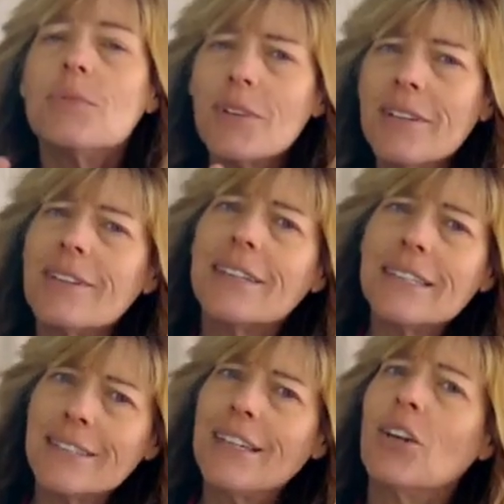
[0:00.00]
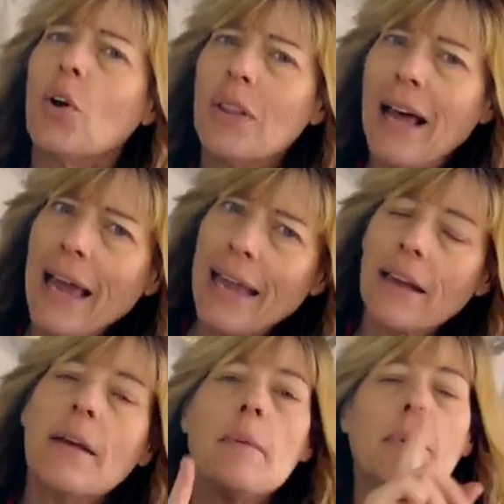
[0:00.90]
one of the things I don't
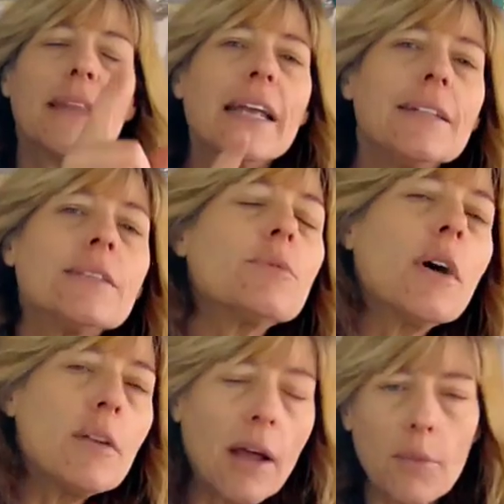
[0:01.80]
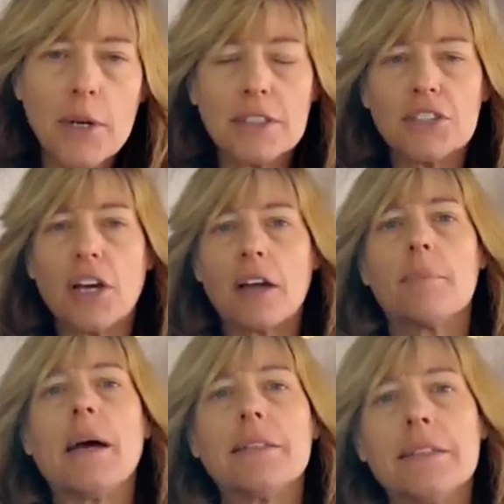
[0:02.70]
like, but that isn't what I wanted to talk
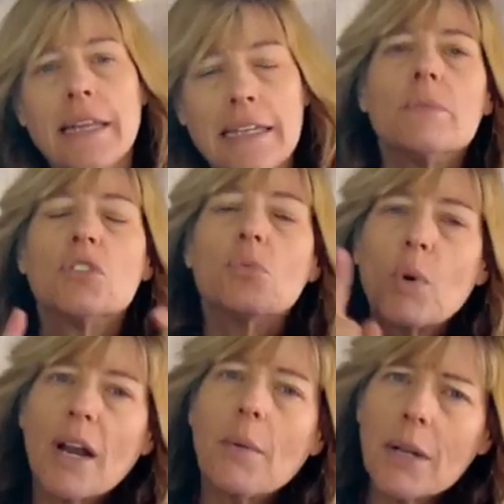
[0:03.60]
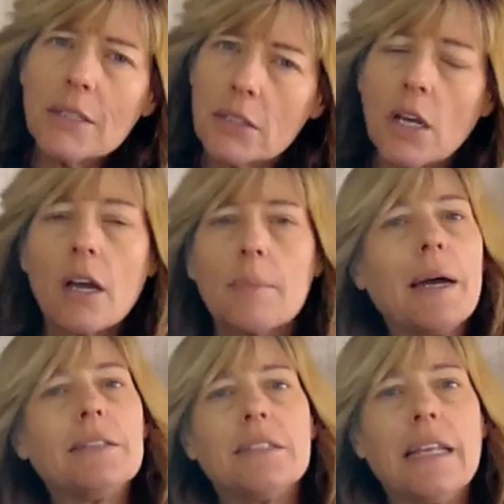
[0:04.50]
about today. So what I wanted to talk
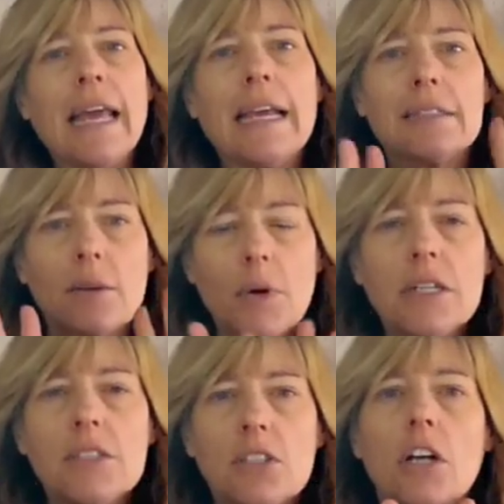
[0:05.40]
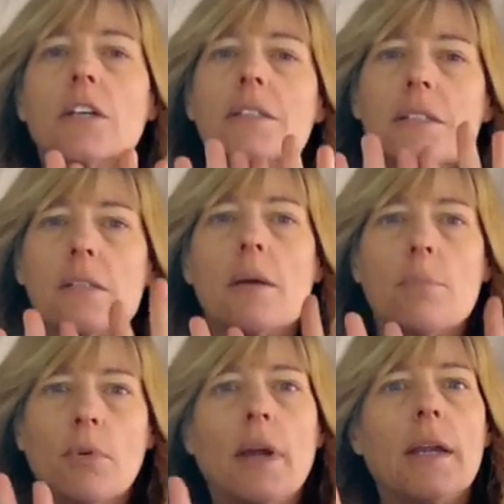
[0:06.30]
about today is I want to start
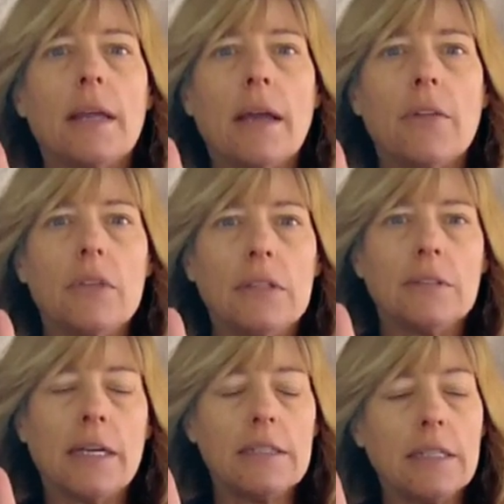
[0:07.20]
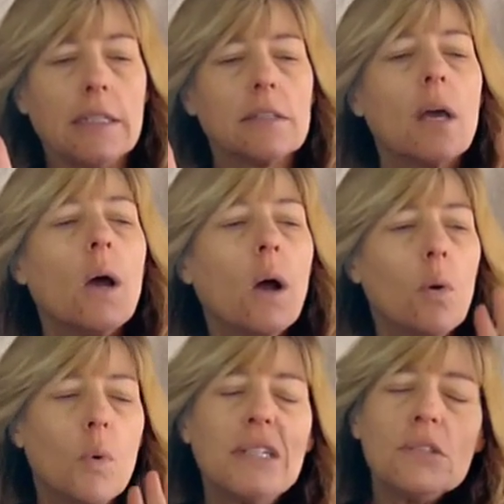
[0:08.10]
separating out these ideas.
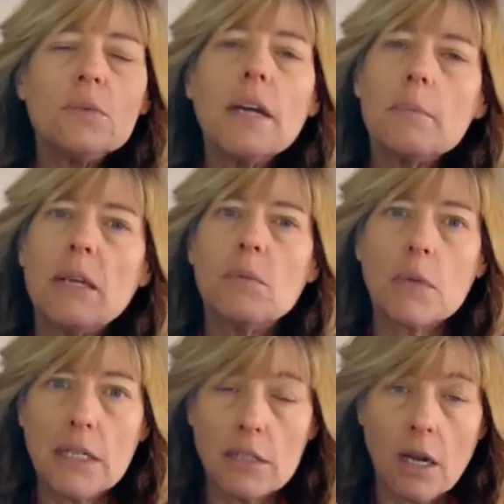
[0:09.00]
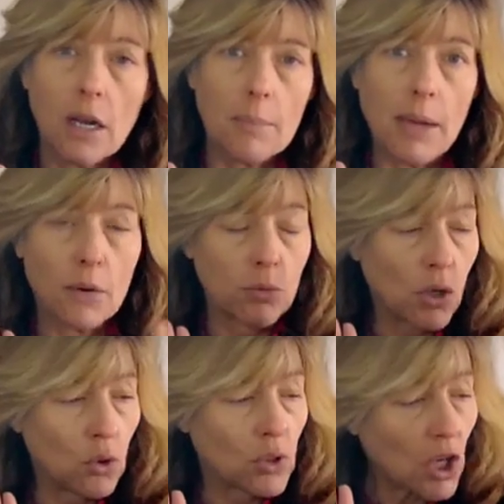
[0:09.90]
What do I mean when I talk about
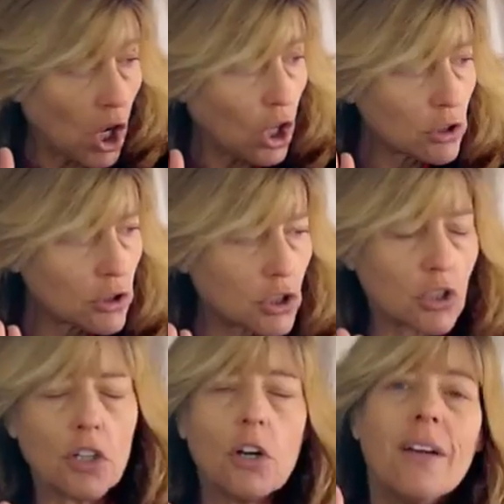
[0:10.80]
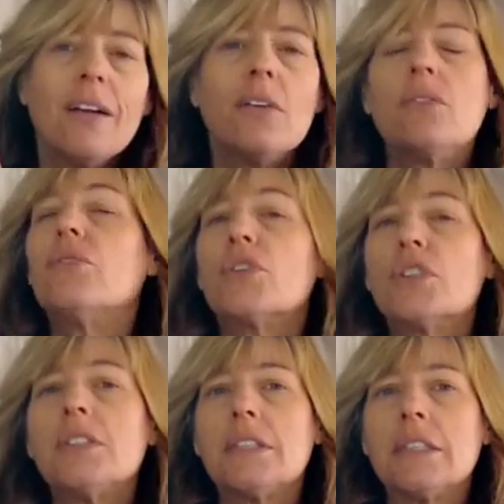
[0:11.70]
road culture
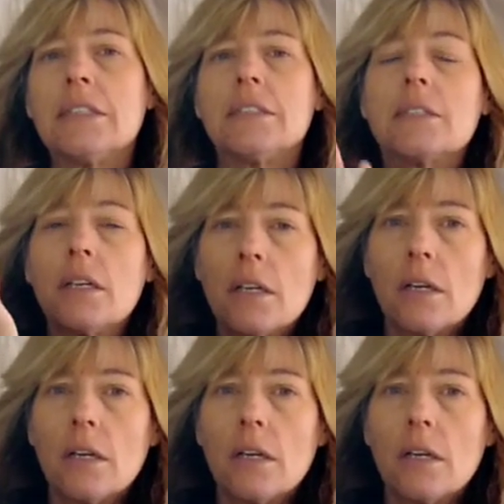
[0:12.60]
versus